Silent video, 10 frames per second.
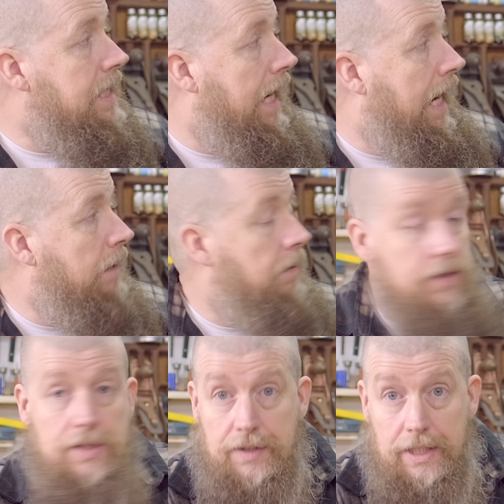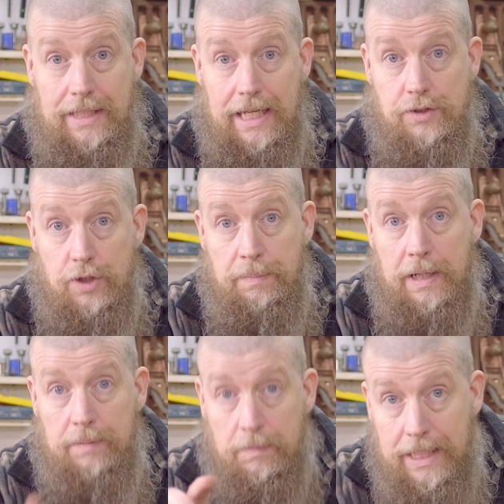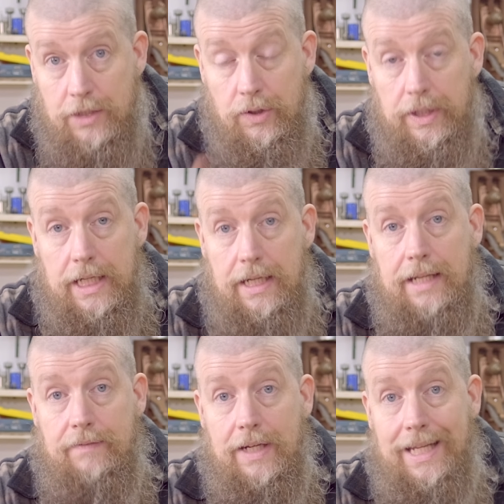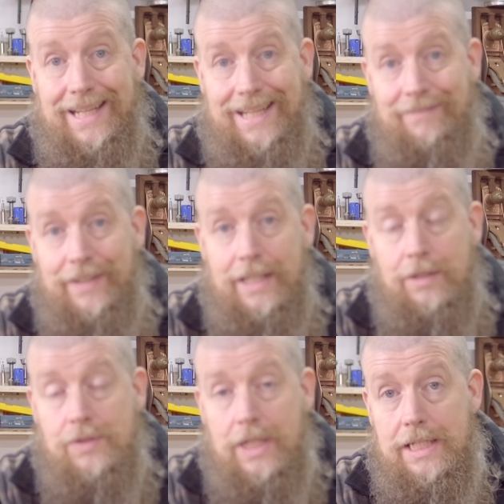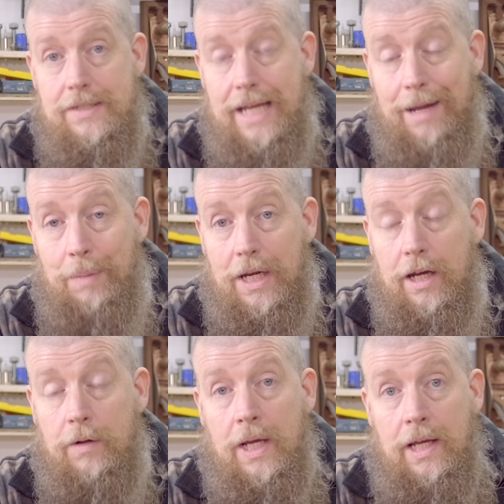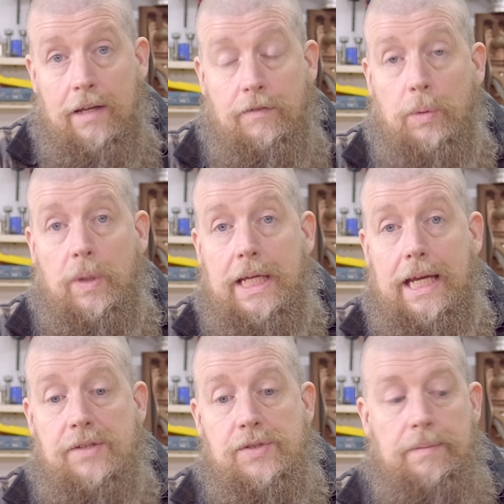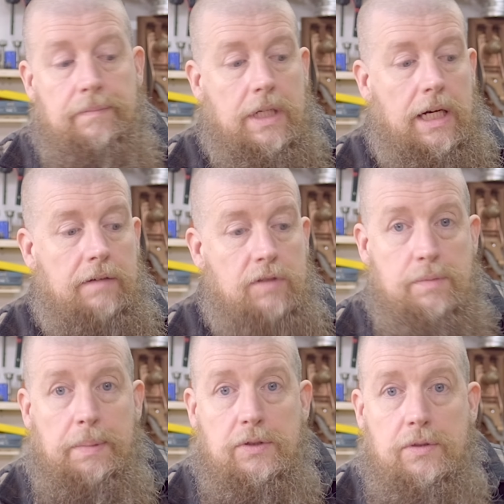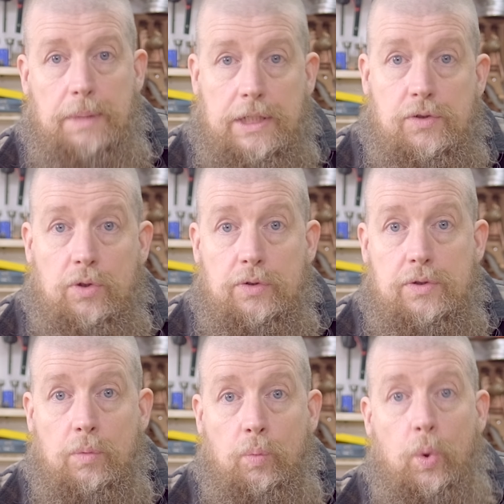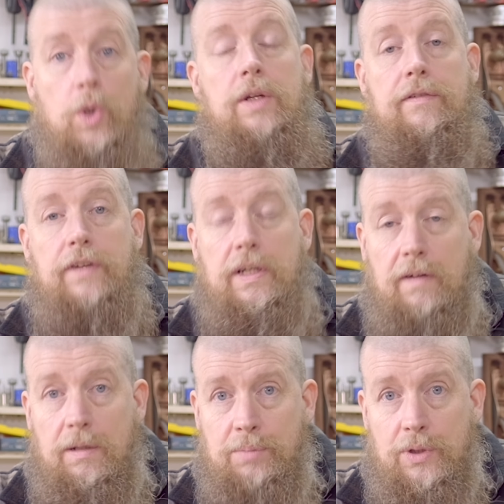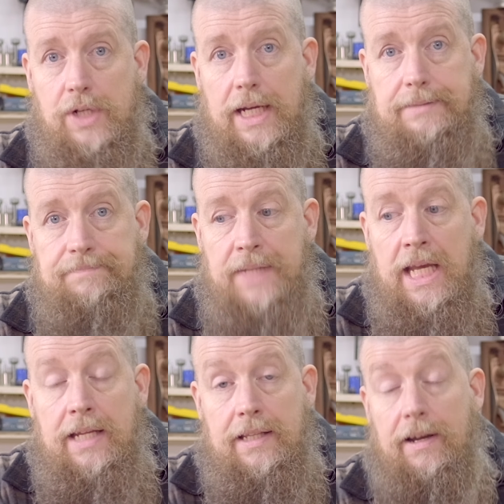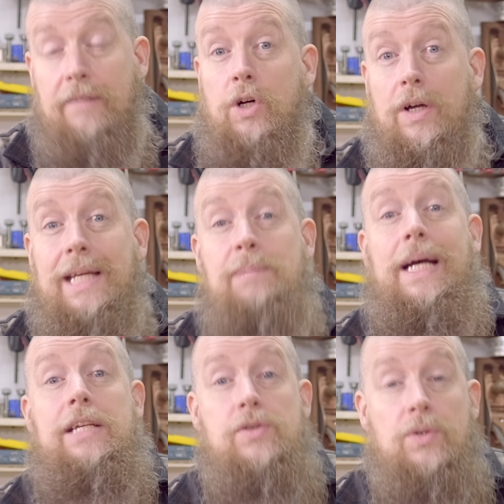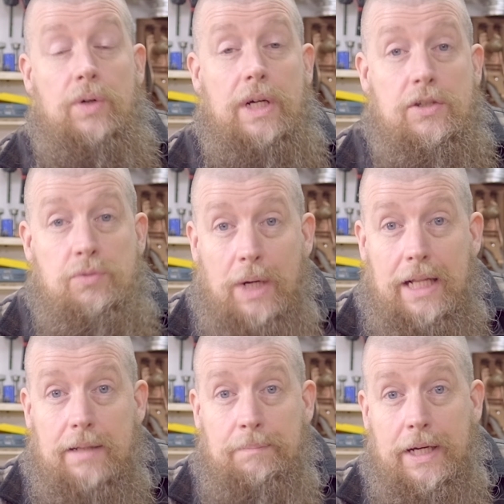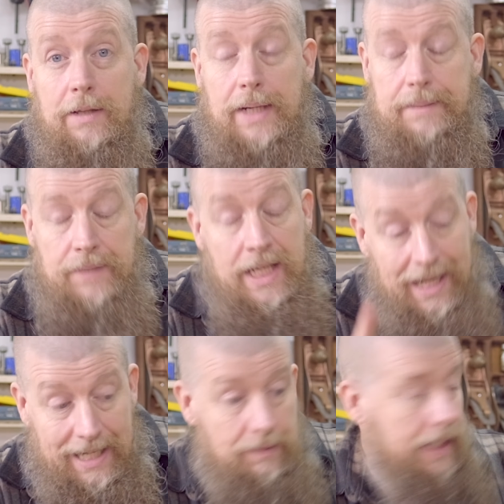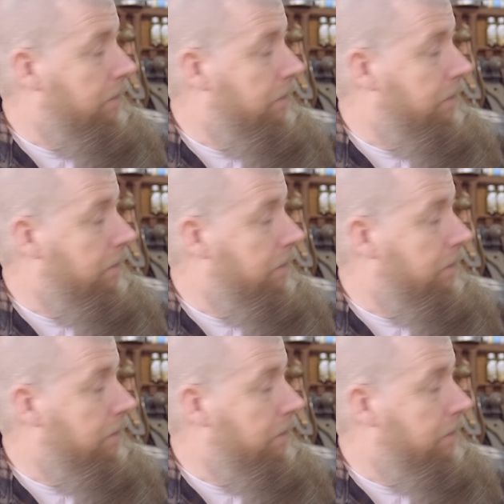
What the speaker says: I still think they're superb. I'll make sure that I leave a link for those guys down below if you want to get some kind of responsibly sourced wood for your own projects. They have got an eBay store as well, by the way. Anyway,